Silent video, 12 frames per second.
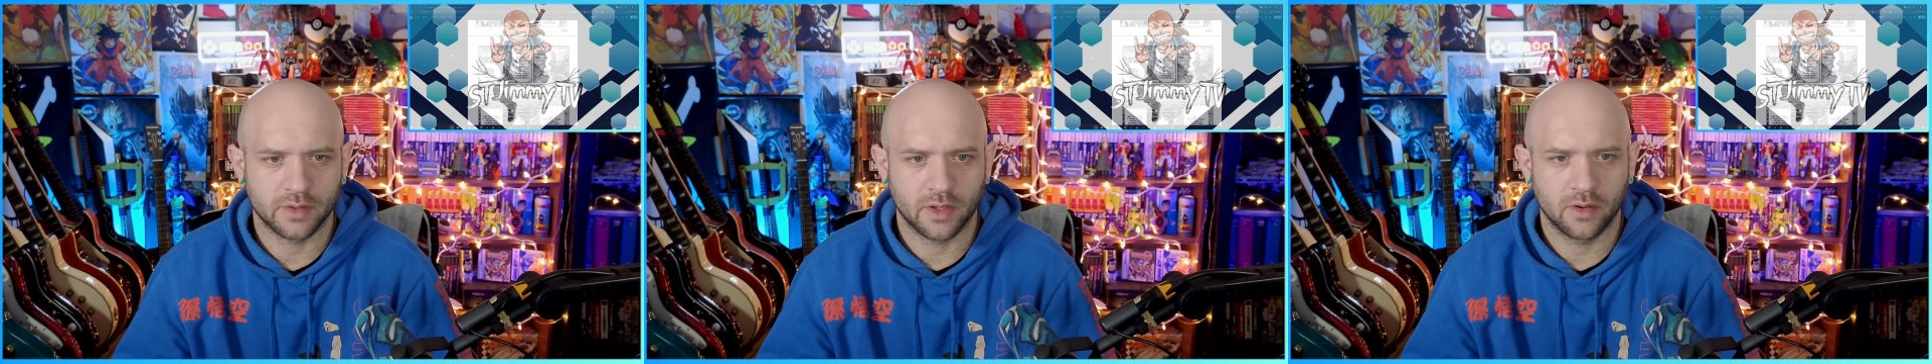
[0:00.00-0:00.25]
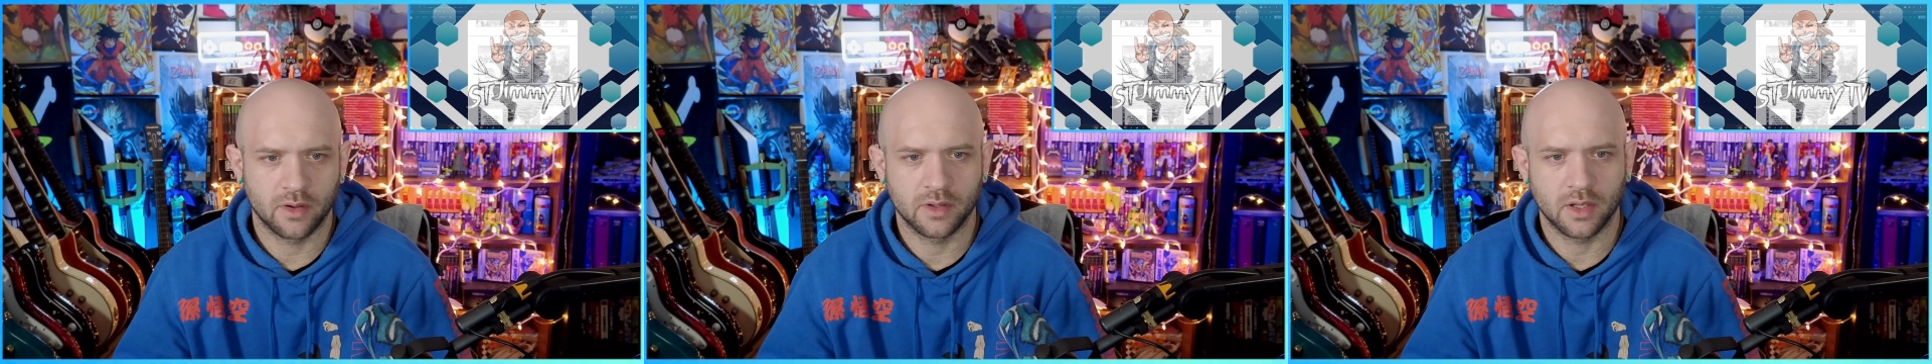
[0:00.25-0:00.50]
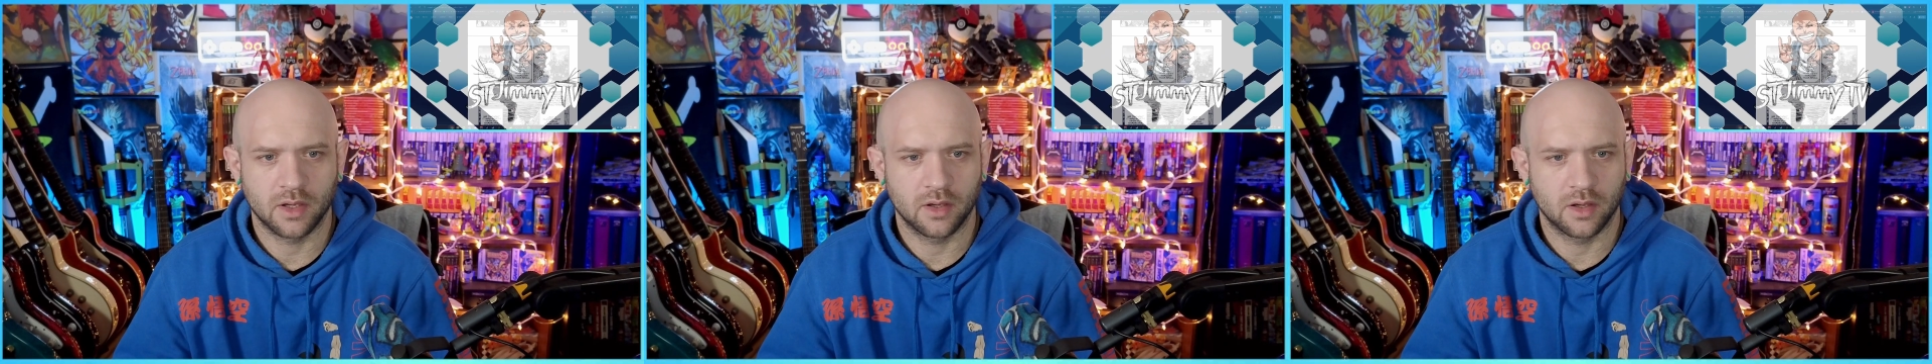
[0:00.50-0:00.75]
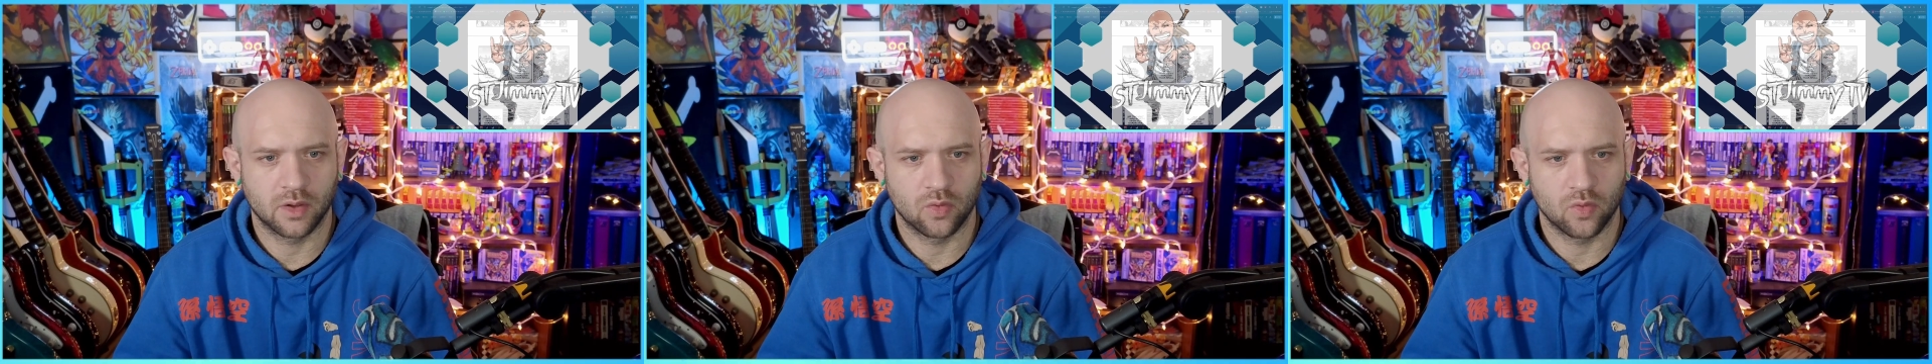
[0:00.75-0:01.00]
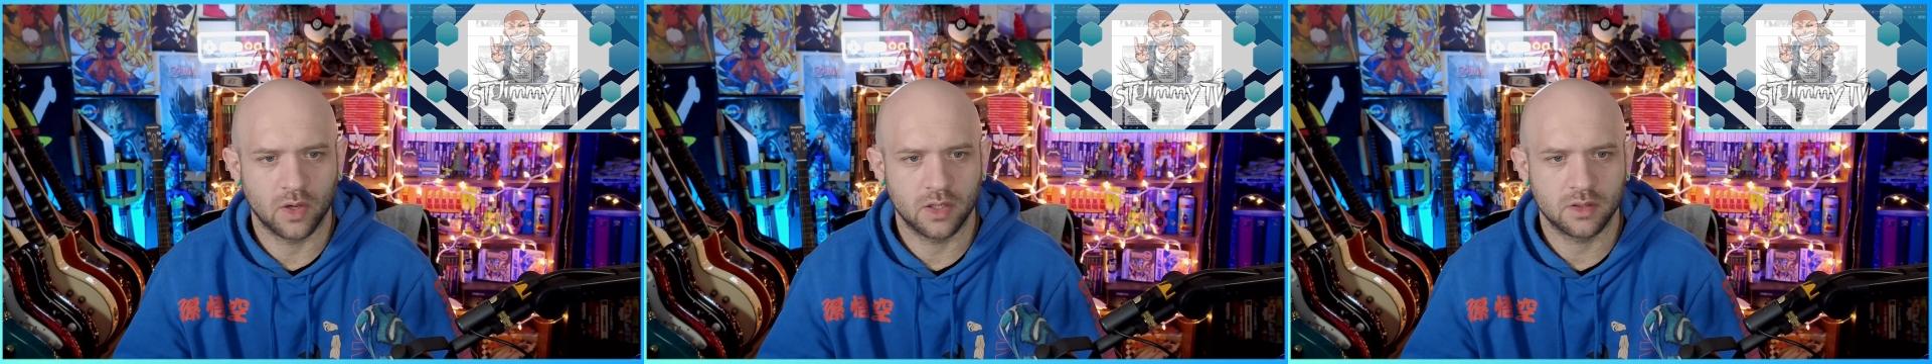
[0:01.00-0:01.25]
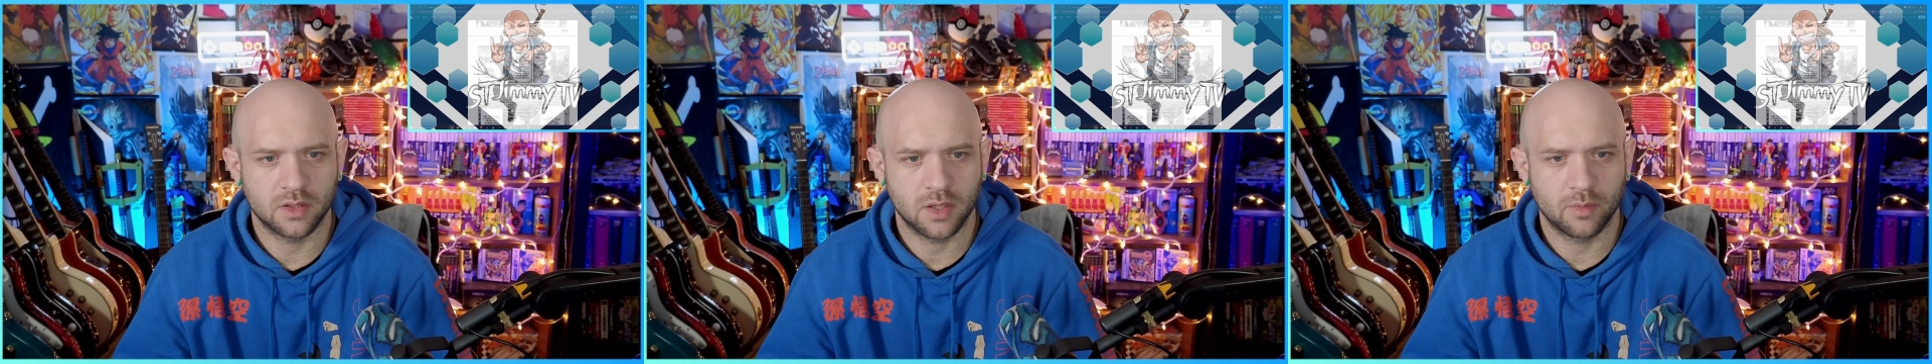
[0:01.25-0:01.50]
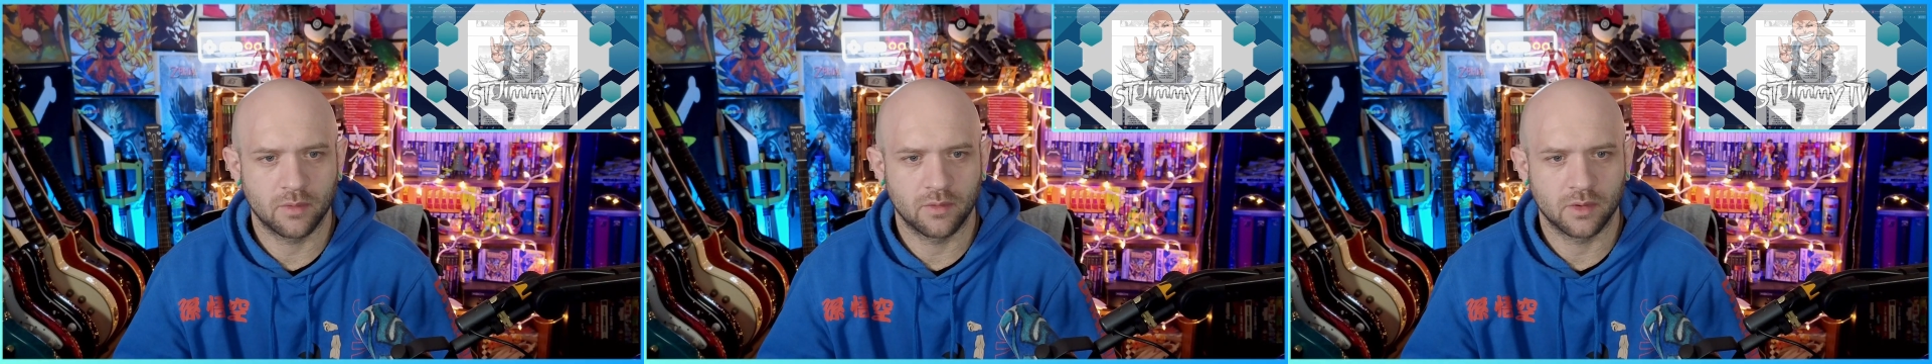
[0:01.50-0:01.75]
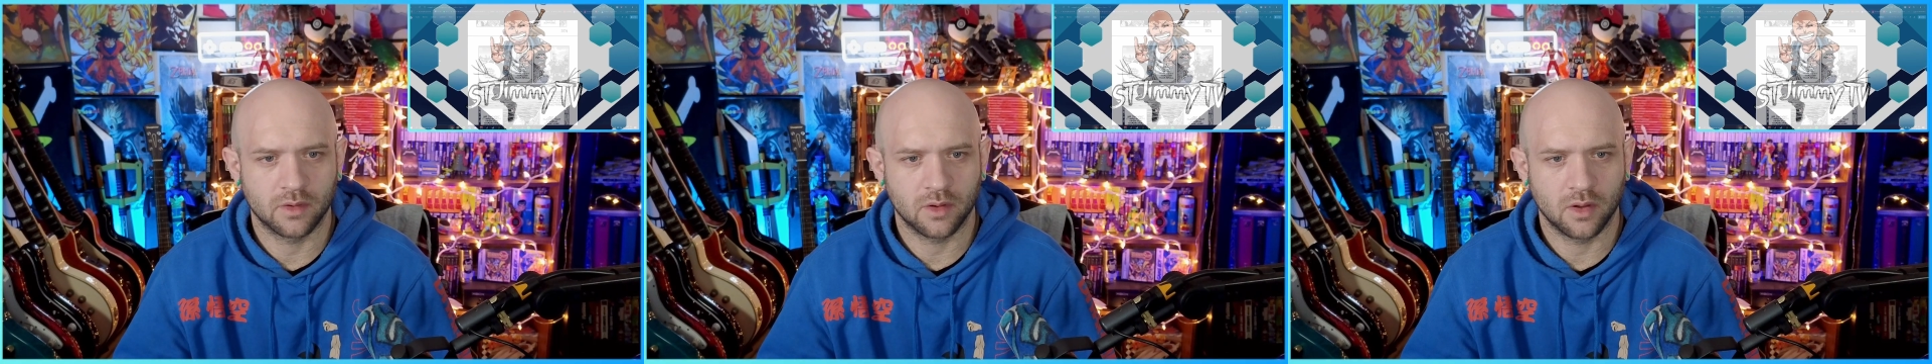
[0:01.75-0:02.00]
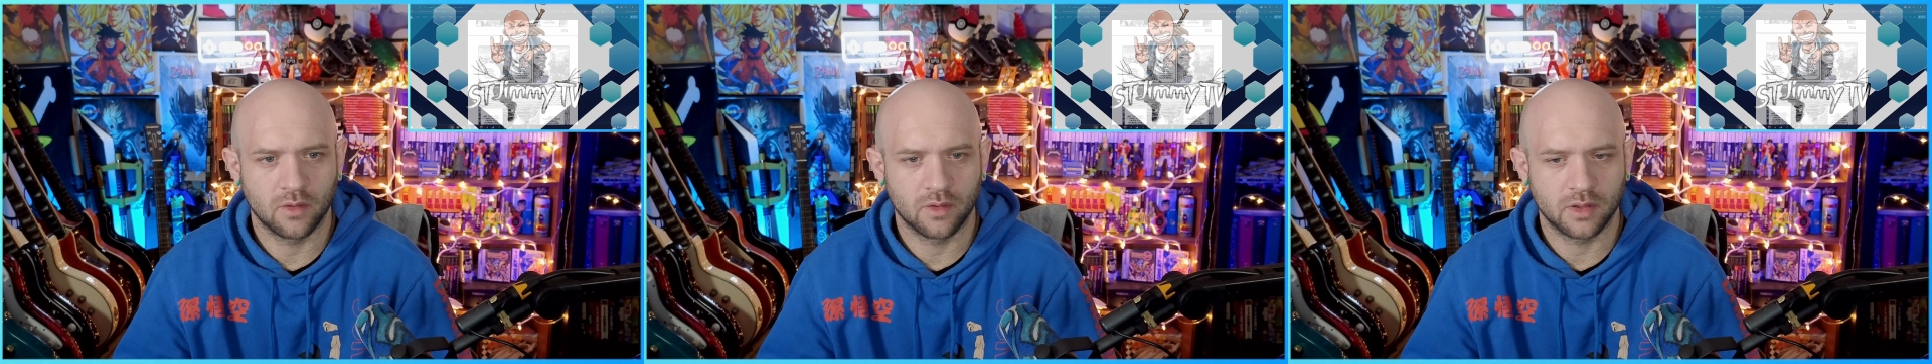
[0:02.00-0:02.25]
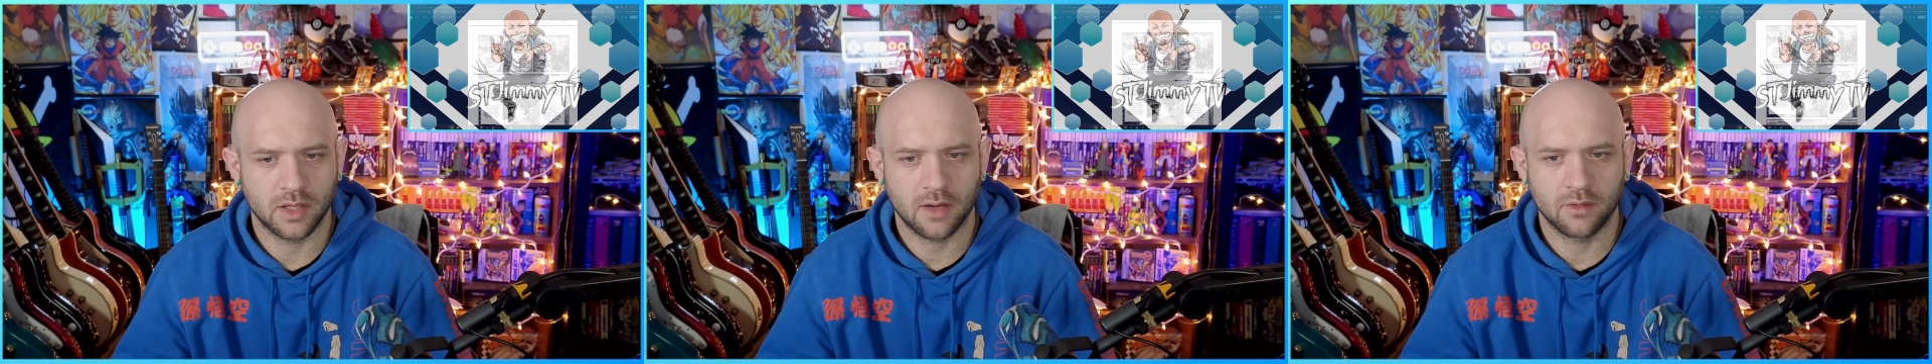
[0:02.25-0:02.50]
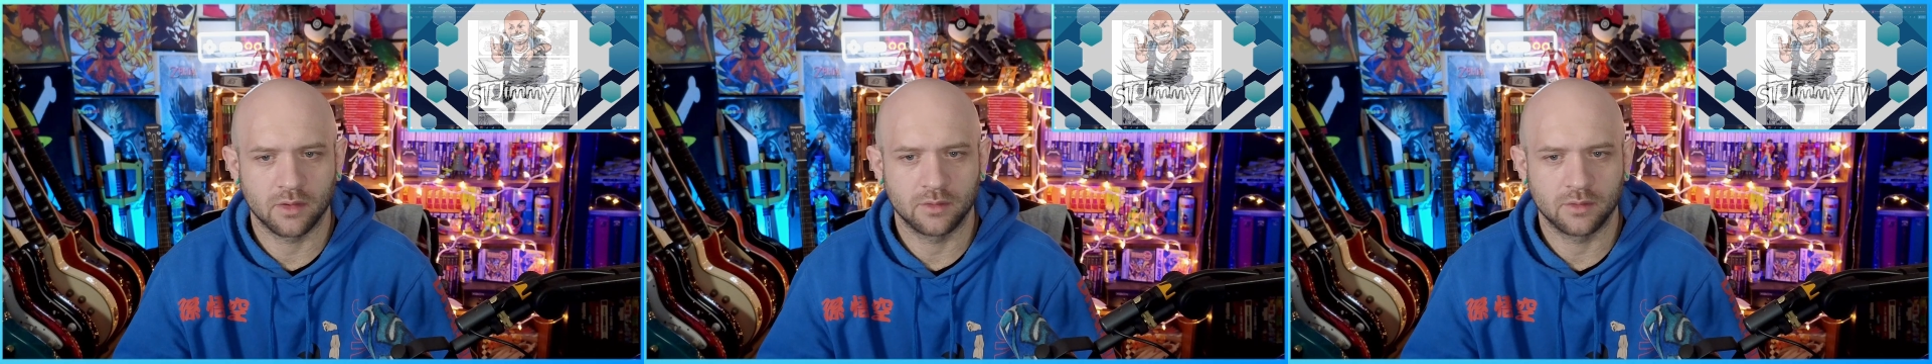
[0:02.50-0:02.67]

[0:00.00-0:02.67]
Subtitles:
I heard that a great tip of the tavern.